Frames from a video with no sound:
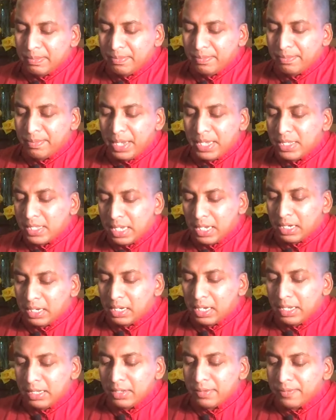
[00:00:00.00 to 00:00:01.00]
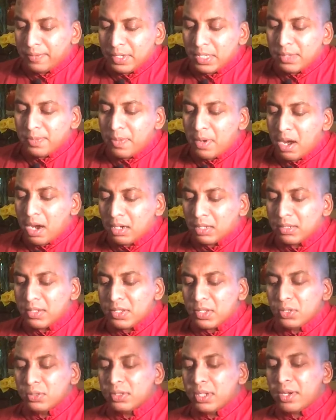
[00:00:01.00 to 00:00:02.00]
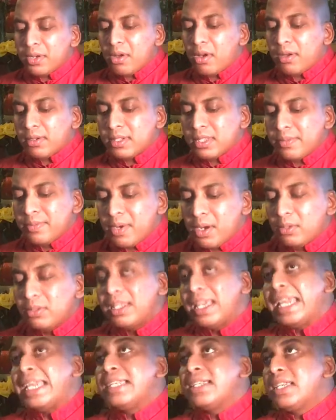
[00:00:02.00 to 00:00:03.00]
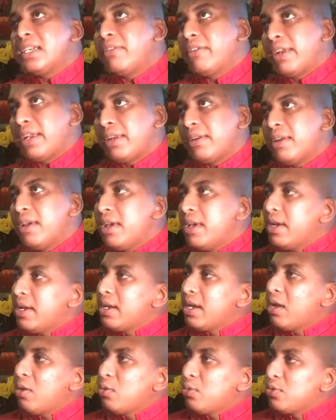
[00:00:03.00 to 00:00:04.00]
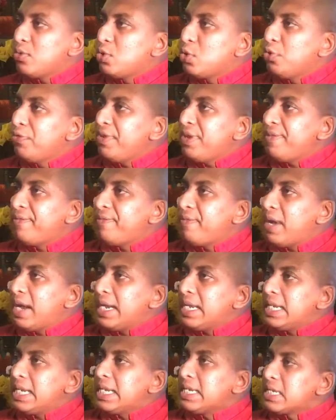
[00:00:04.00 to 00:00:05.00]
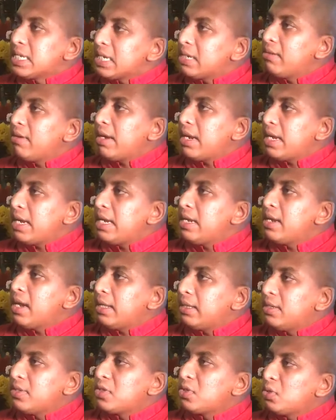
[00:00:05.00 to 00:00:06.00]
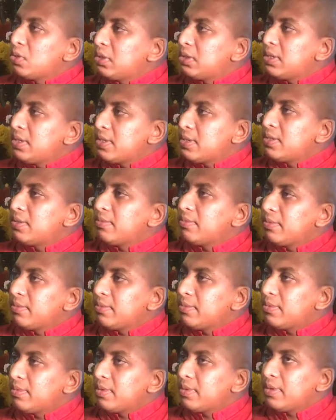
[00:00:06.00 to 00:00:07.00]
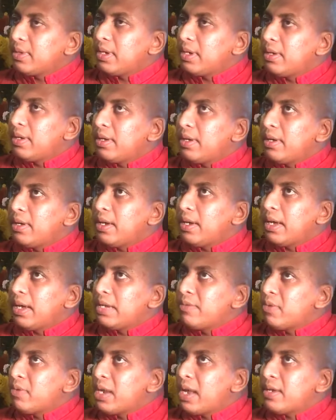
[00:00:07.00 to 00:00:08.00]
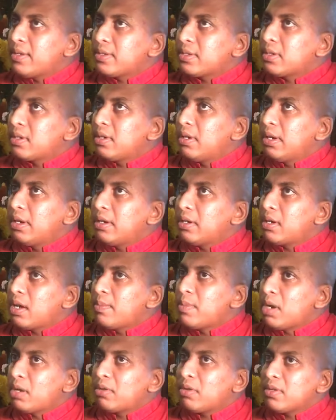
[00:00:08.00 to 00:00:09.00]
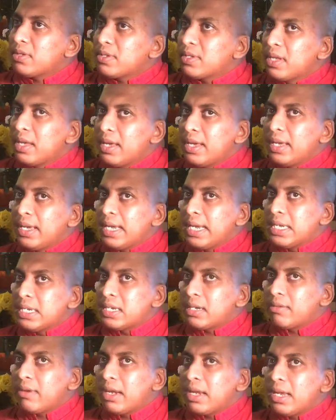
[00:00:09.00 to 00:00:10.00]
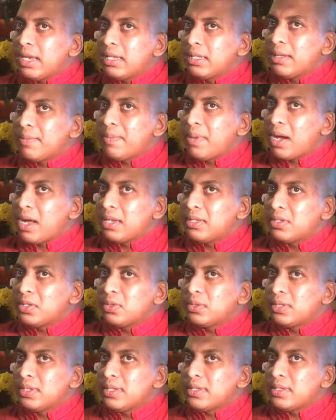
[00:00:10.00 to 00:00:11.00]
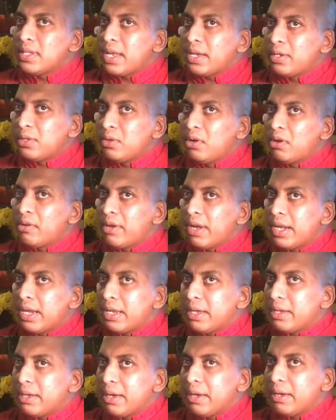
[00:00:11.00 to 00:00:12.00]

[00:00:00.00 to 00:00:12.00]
basically the first part of the sutta talks about integrity. Now, do we find integrity in other suttas? Anyone has come across integrity in the Pali suttas that you already